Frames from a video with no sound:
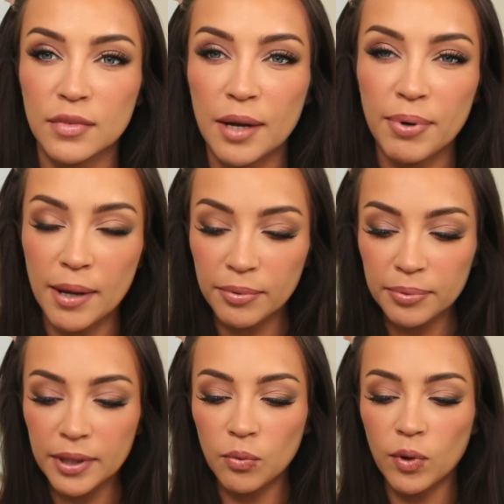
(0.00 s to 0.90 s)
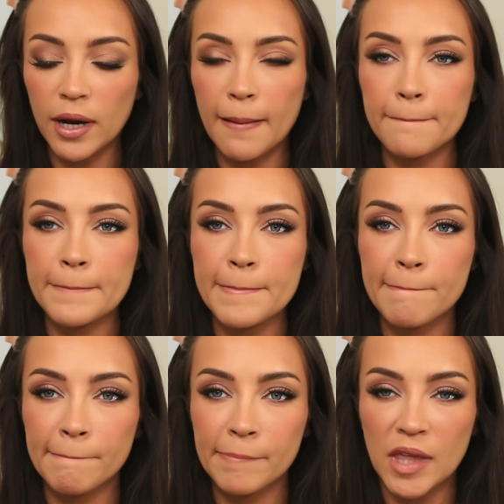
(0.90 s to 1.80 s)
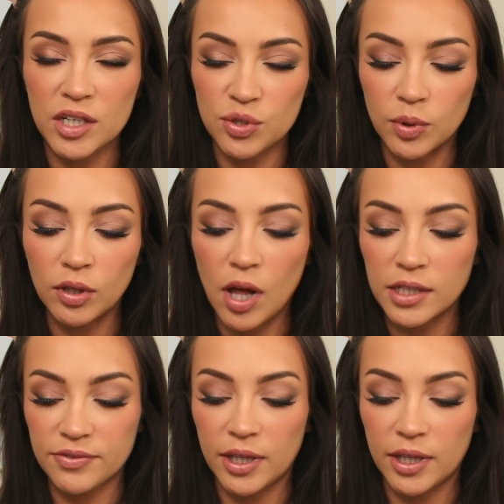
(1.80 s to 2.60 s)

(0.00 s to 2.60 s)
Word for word: I probably wouldn't do a gloss